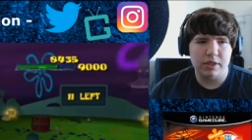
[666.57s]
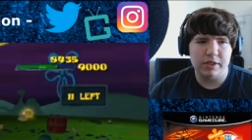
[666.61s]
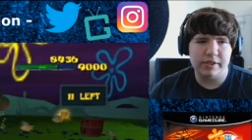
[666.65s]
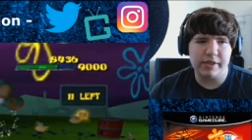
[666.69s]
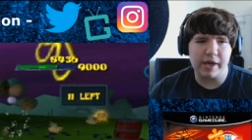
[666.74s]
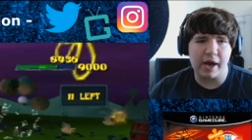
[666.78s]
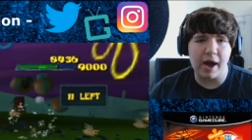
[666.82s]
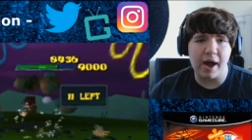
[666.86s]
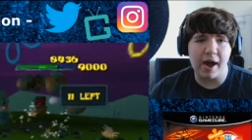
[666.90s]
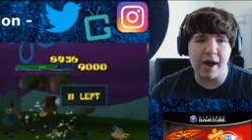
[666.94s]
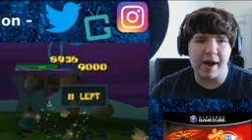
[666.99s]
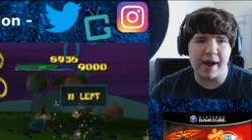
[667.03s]

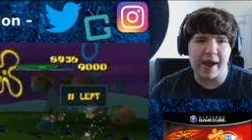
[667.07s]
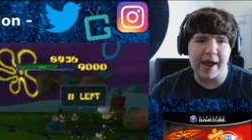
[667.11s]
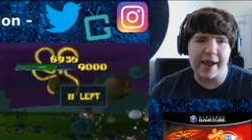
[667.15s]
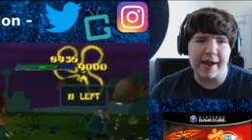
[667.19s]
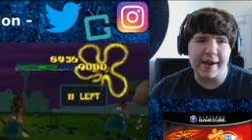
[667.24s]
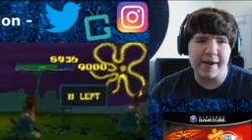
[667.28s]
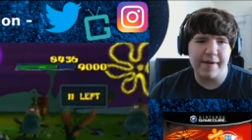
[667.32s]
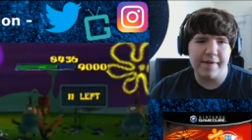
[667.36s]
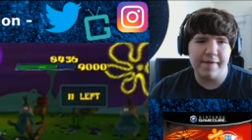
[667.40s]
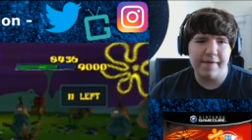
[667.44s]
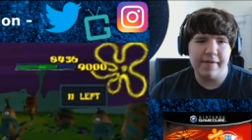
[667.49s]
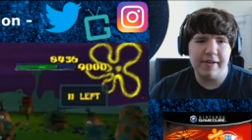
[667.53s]
Die!
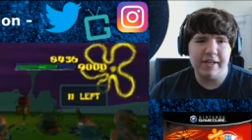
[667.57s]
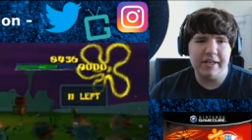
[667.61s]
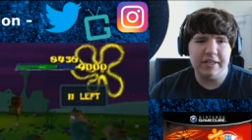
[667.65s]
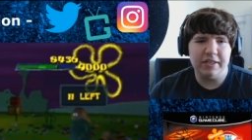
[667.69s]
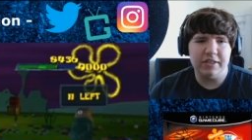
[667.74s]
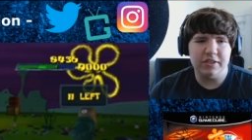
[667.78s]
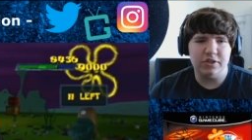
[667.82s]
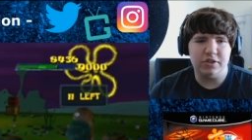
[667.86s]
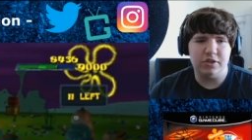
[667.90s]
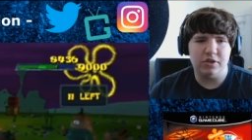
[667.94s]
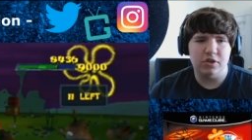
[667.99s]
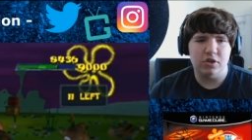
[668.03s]

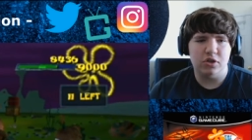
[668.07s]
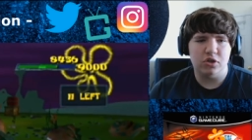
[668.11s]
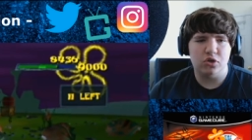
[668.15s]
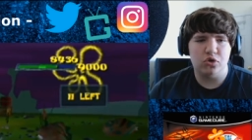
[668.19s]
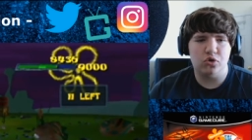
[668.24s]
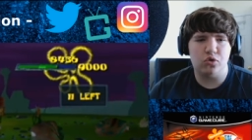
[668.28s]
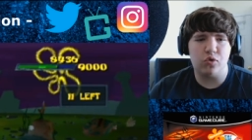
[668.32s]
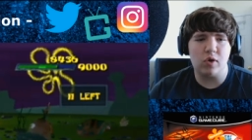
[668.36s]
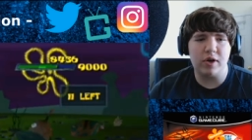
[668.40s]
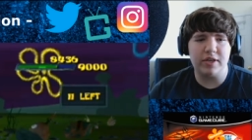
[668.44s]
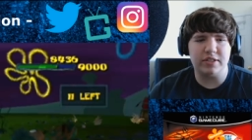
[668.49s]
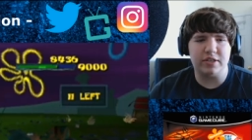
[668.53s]

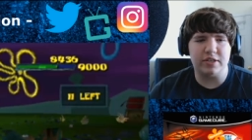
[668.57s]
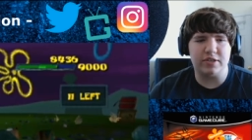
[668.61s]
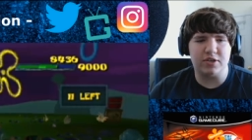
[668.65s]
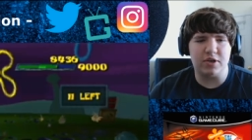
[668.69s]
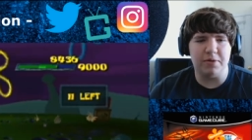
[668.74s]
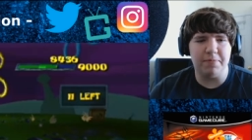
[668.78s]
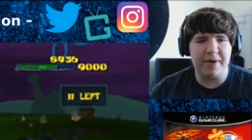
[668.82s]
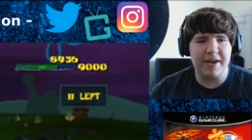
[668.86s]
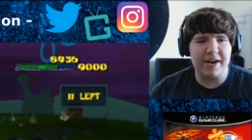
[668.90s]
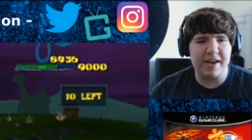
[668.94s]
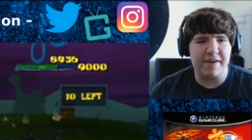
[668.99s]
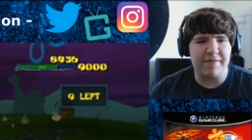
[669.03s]
Christ, there's too
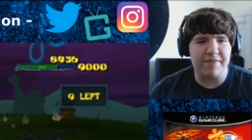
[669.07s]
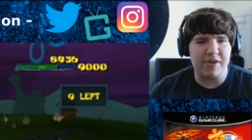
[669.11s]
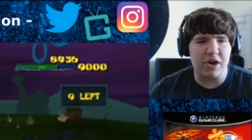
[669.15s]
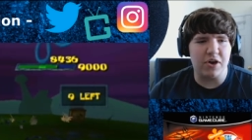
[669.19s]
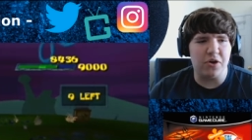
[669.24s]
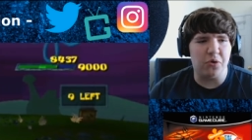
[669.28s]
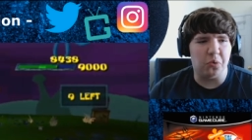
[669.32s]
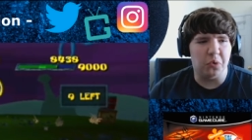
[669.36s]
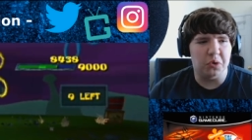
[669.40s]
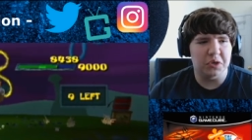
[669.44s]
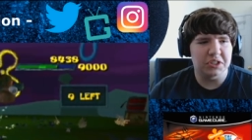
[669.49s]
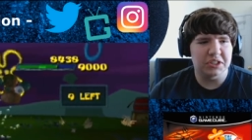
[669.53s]
many of
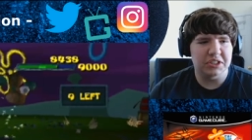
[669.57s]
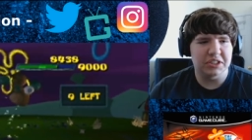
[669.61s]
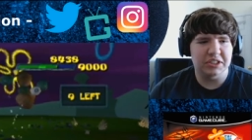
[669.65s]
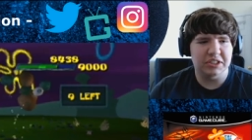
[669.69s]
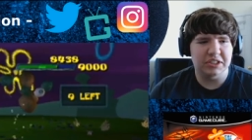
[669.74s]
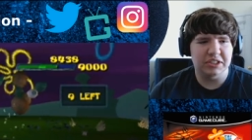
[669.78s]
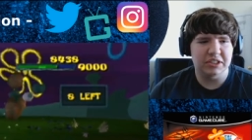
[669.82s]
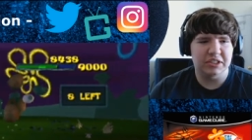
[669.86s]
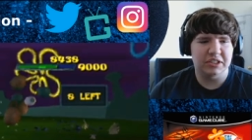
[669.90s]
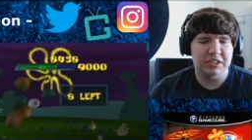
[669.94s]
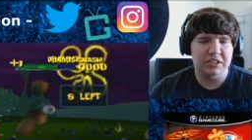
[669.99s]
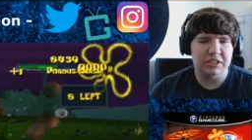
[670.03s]
you!
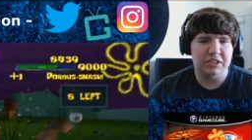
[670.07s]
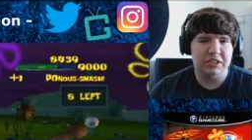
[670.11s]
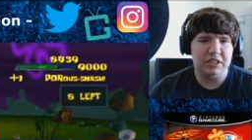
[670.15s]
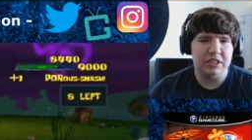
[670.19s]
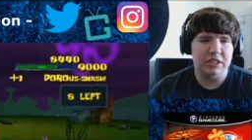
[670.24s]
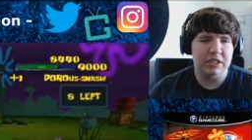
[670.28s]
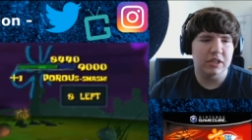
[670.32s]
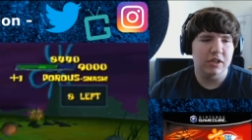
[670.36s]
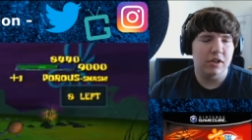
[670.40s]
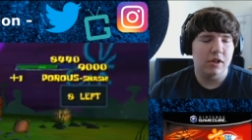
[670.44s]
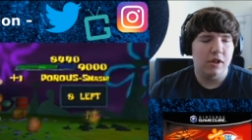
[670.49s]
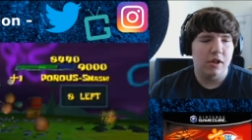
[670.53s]

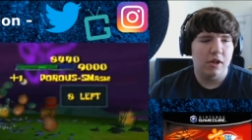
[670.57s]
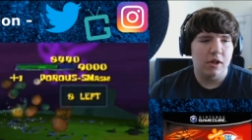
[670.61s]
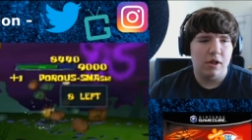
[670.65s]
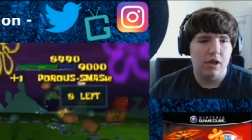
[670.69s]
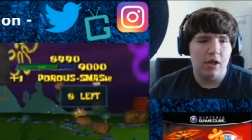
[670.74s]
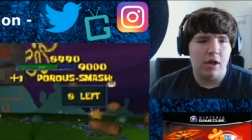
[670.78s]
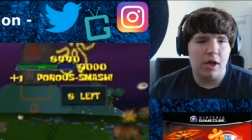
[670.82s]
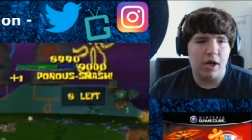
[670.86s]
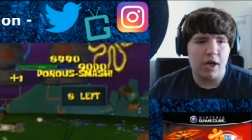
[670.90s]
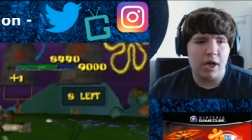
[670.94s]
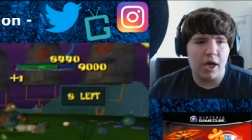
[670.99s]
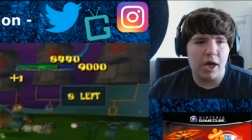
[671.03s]

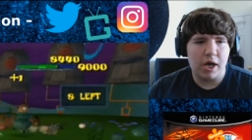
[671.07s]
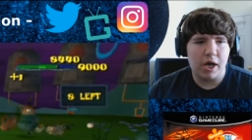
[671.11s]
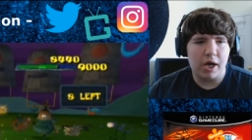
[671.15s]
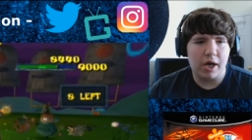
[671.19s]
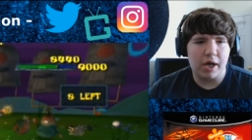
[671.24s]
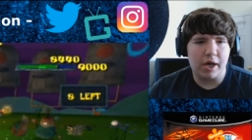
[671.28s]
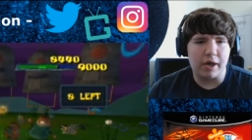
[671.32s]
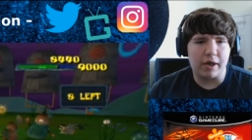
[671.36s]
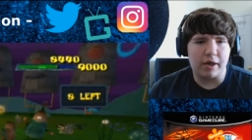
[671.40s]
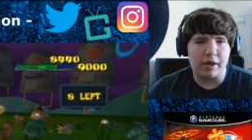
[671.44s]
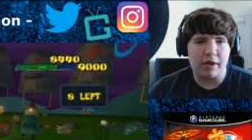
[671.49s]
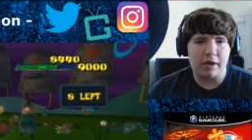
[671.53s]

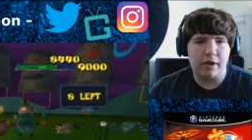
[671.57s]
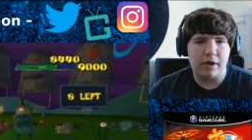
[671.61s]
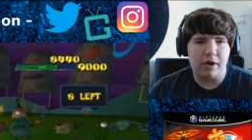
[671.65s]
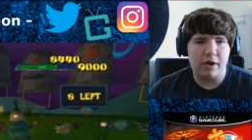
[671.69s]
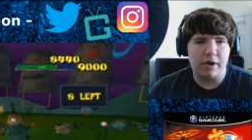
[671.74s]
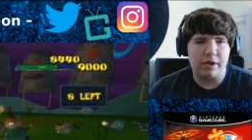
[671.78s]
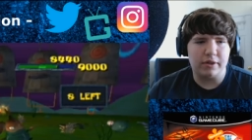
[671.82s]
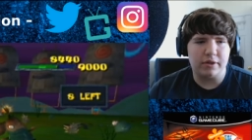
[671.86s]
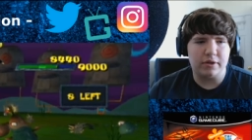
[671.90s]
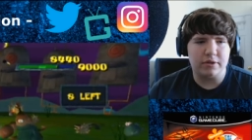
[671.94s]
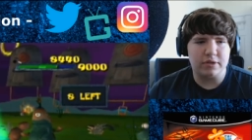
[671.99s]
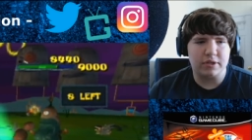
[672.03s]
Uh
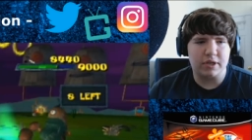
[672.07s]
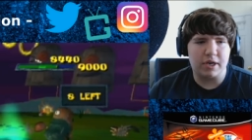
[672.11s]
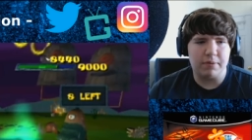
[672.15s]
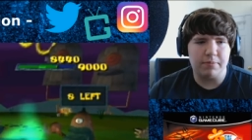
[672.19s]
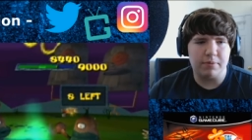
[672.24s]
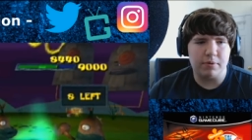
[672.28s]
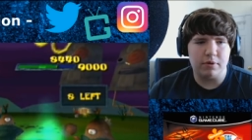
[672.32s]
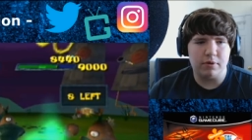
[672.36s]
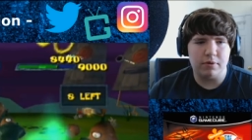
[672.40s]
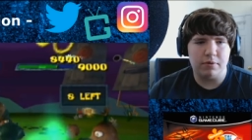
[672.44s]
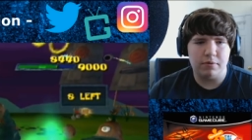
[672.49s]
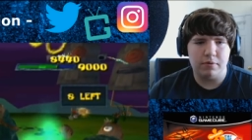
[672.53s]
alright, there's a
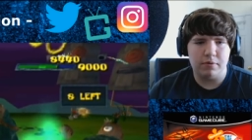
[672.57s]
couple.